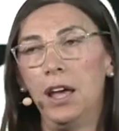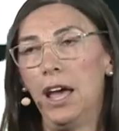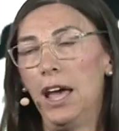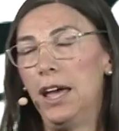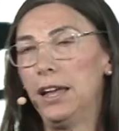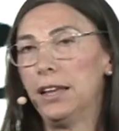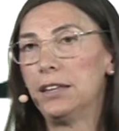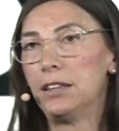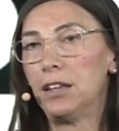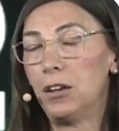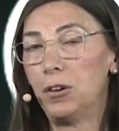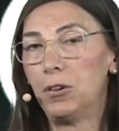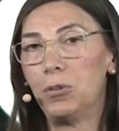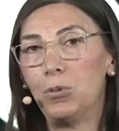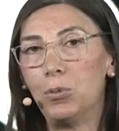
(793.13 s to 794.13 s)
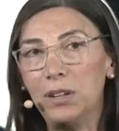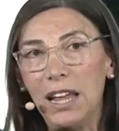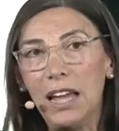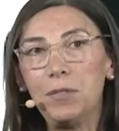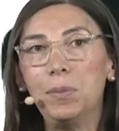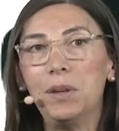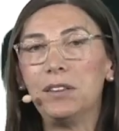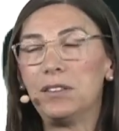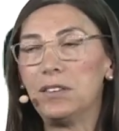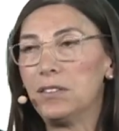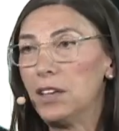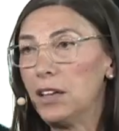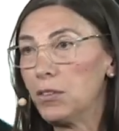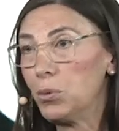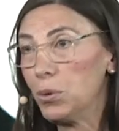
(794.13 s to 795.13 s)
And what that means is
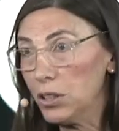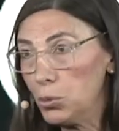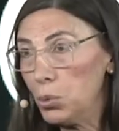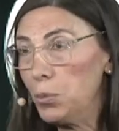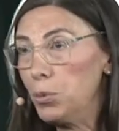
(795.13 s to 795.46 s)
that it